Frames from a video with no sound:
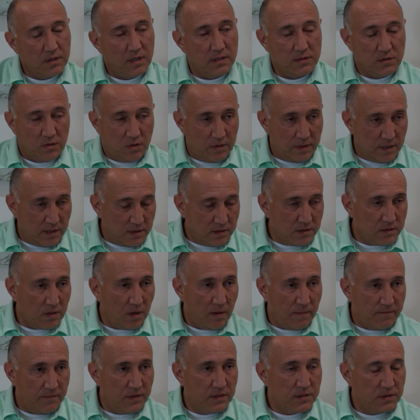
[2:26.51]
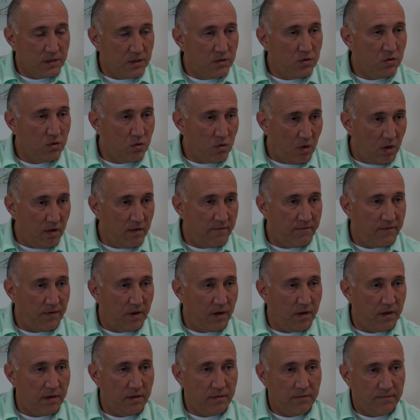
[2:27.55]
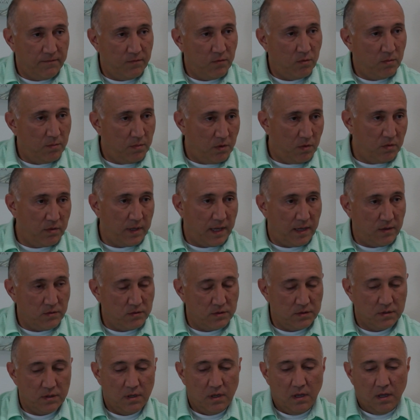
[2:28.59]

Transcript: as long as obviously you qualify for both house